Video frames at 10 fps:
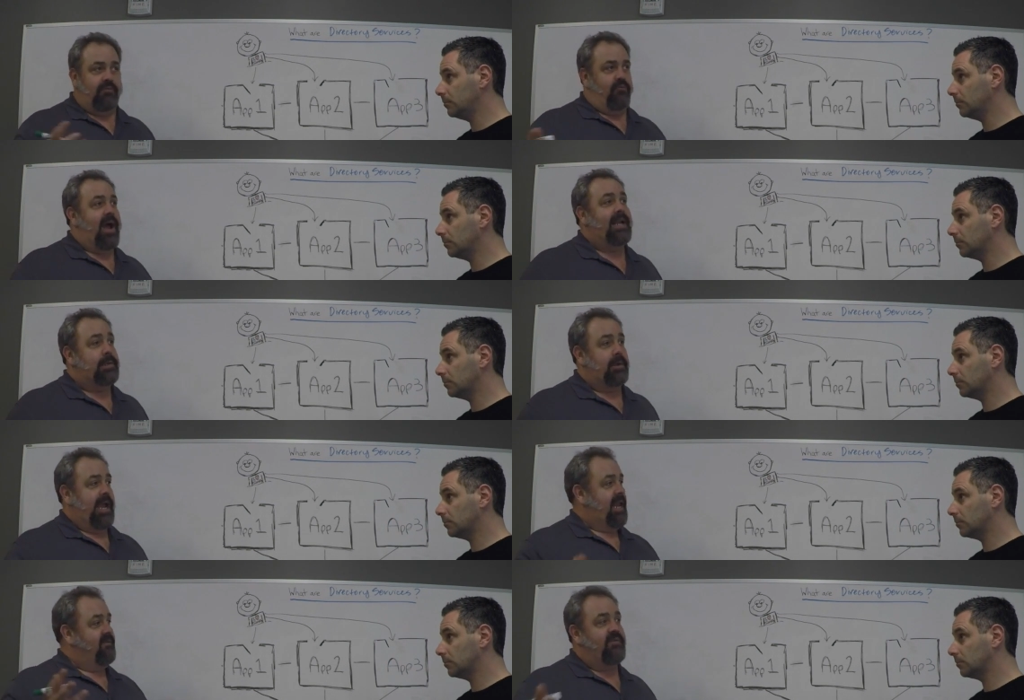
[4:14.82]
Speaker 1: the writes are
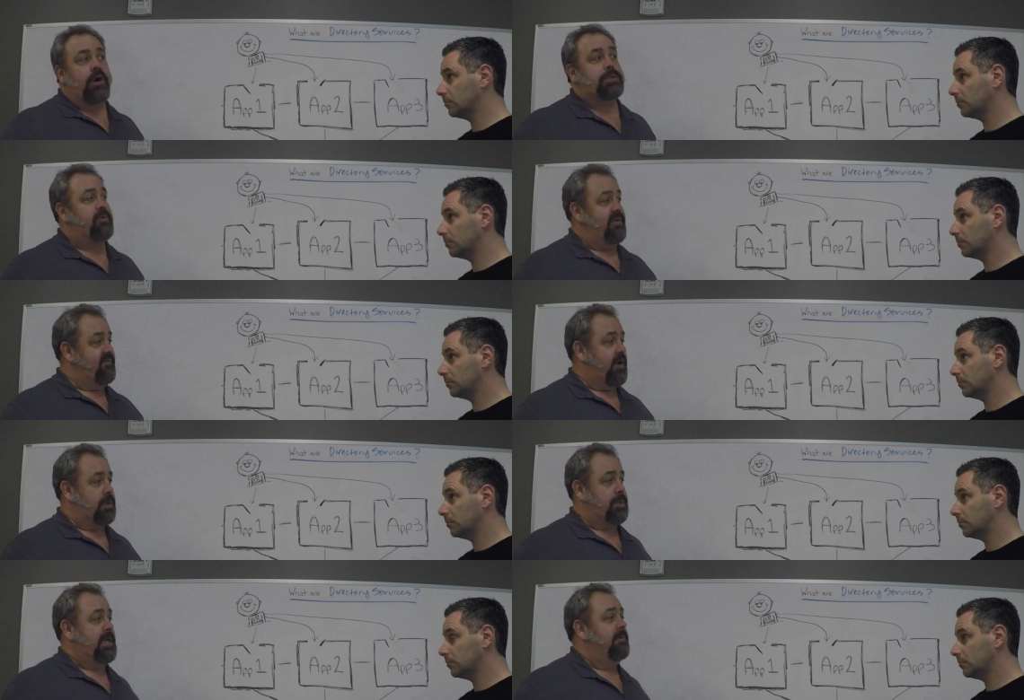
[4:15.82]
getting faster and
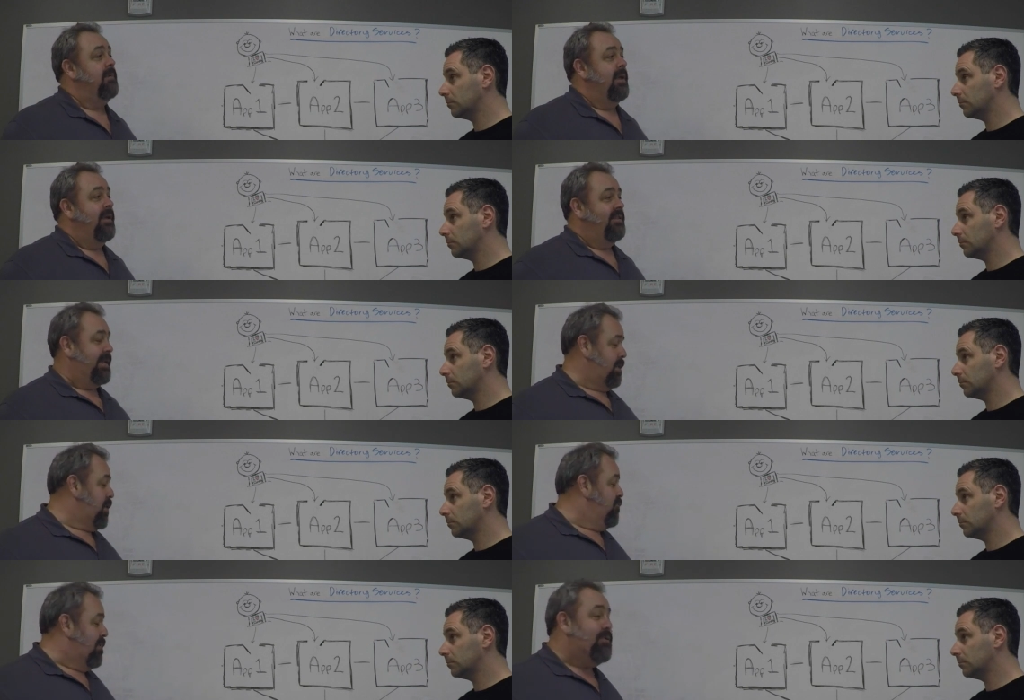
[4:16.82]
faster. They're
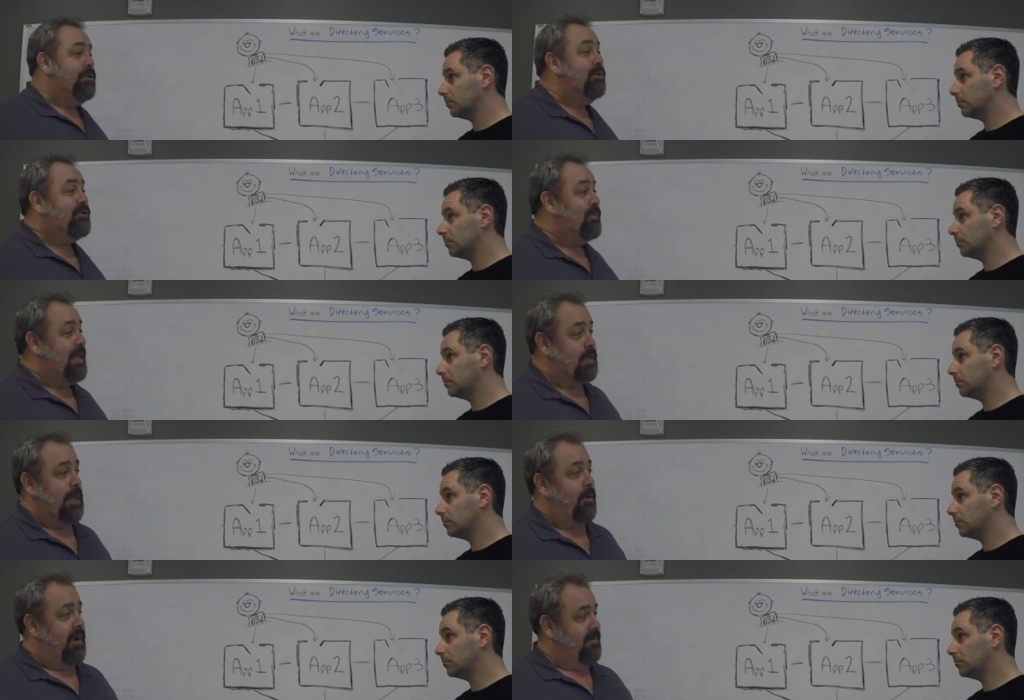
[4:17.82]
still reputed to be
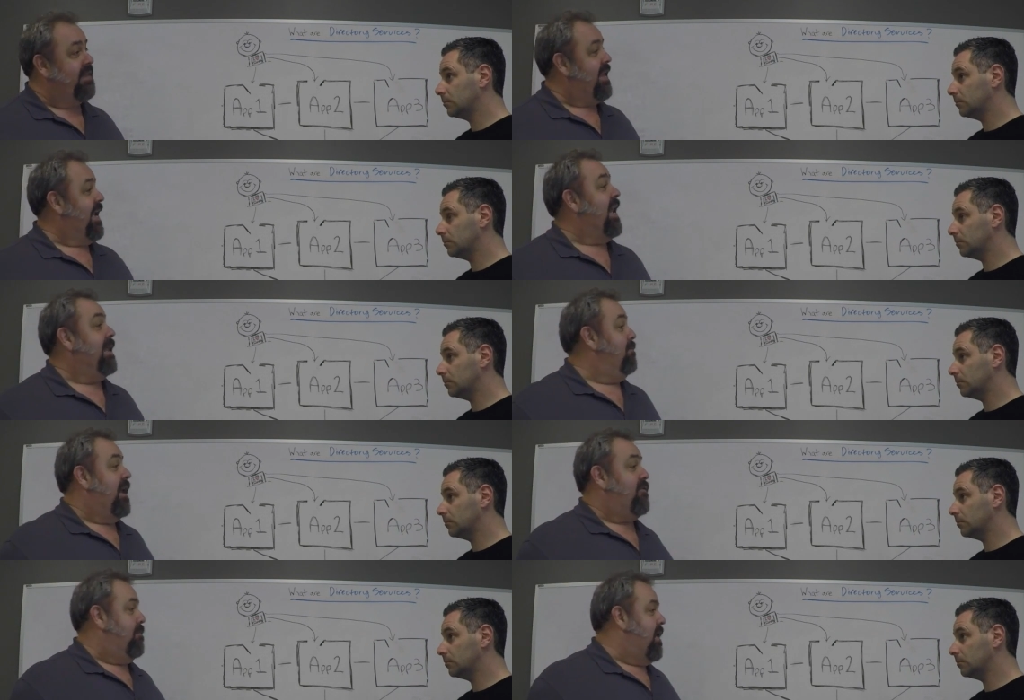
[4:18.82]
slower, but they're getting
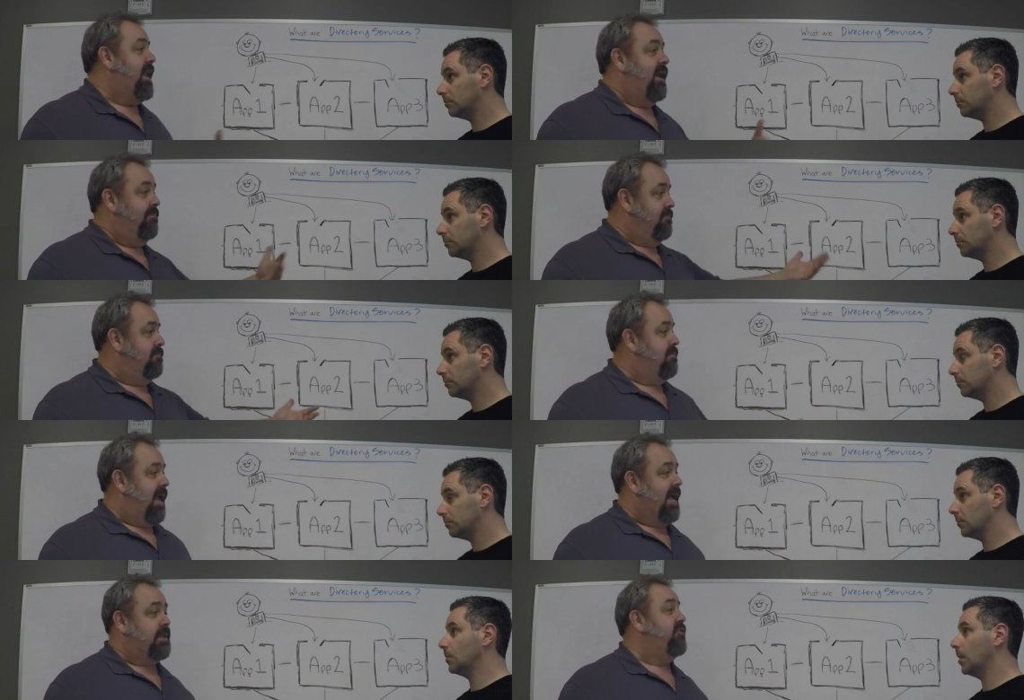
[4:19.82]
better and better
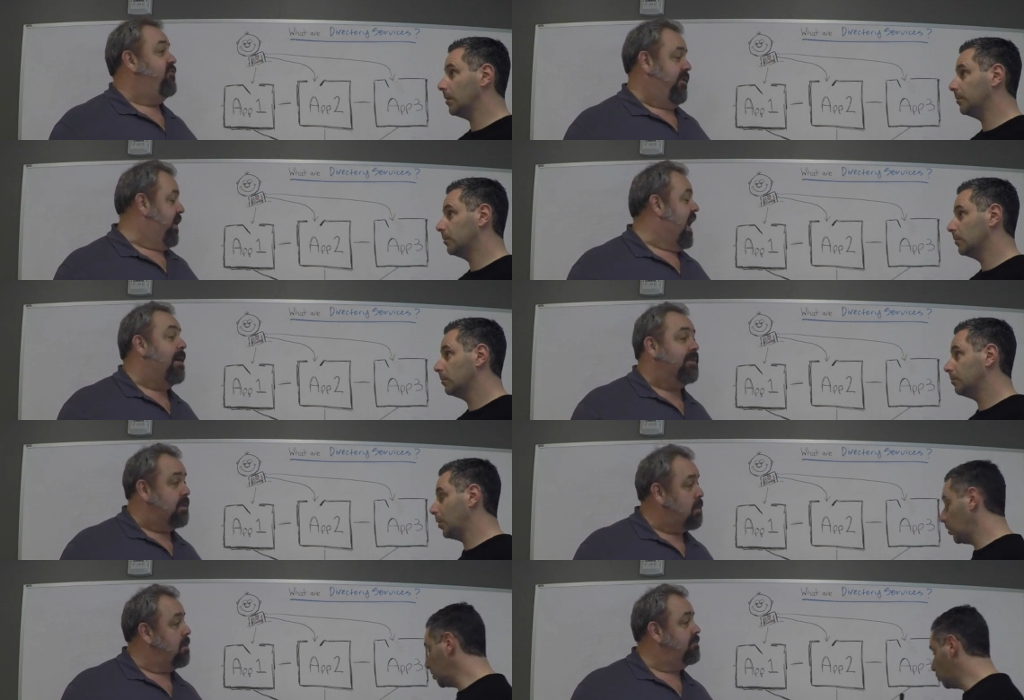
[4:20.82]
as
Speaker 2: engineering right. happens.
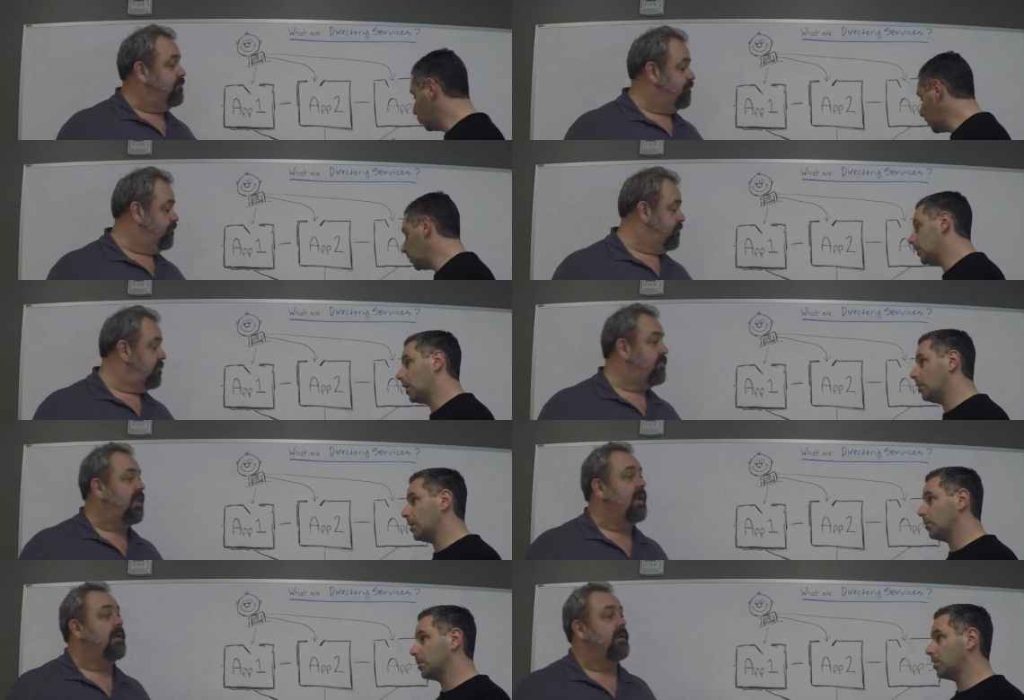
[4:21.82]
But what you really care
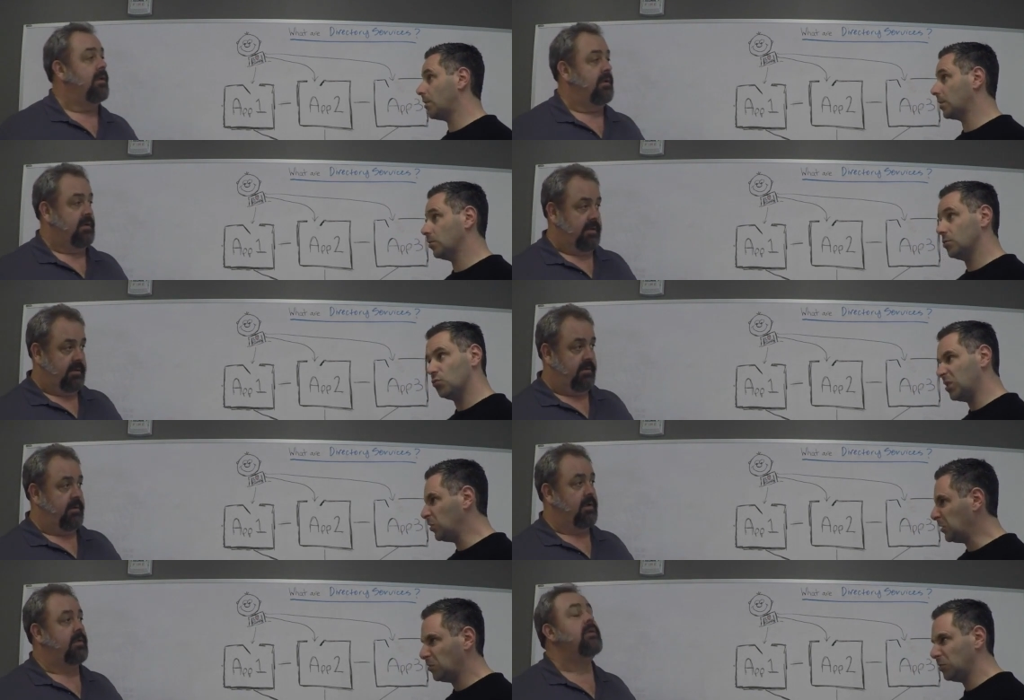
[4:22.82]
about with the directory is read,
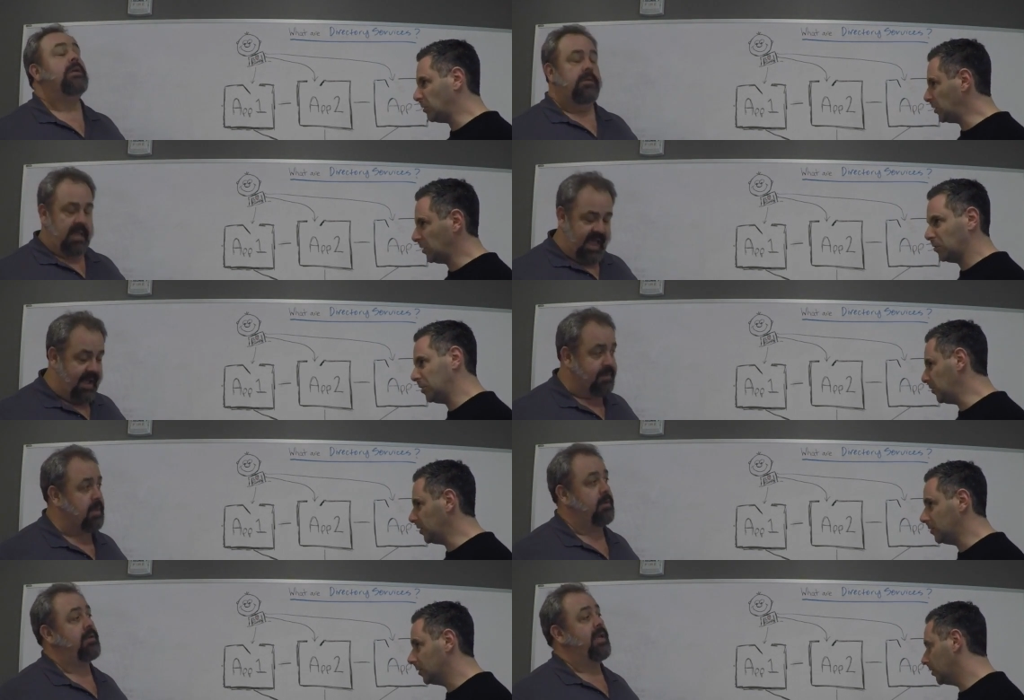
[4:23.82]
read, read, read, read,
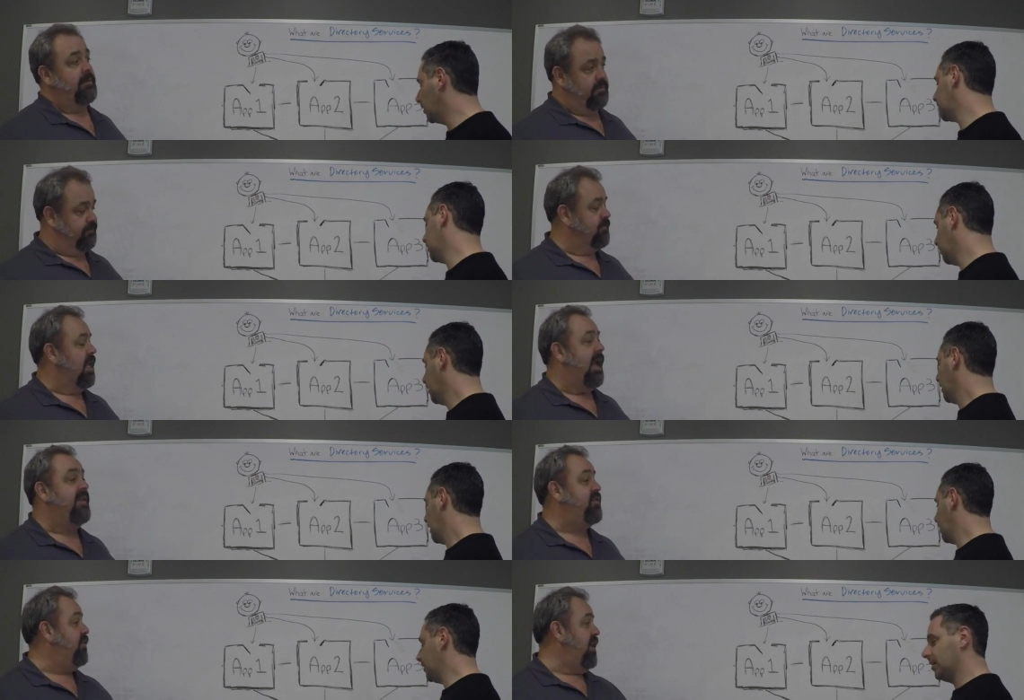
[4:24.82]
Absolutely. read. Absolutely. Okay. And
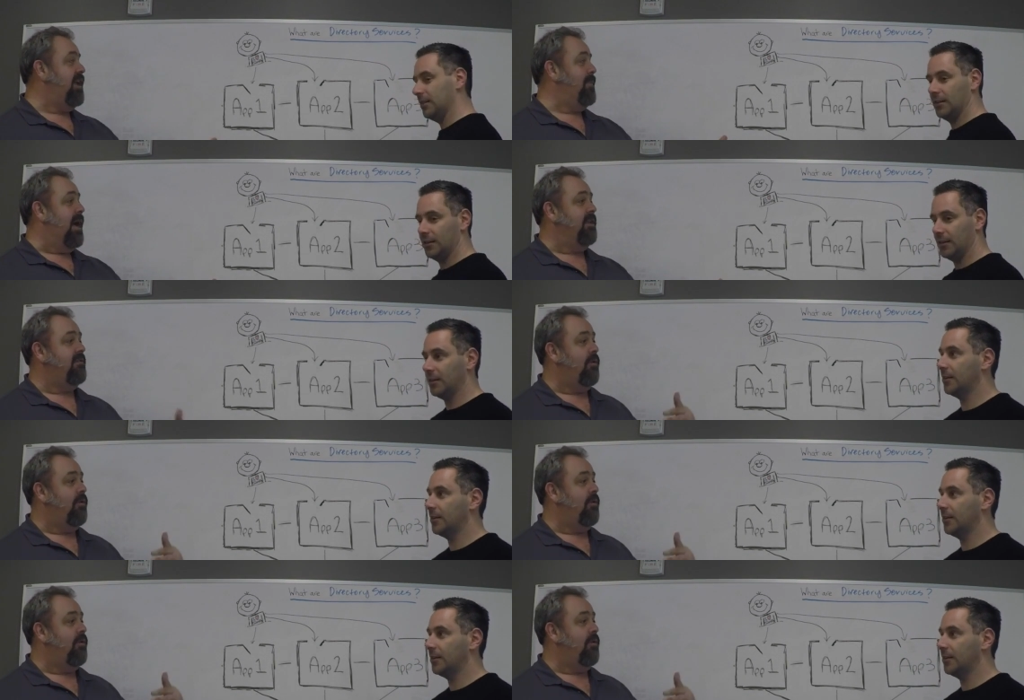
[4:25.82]
if and you think about it,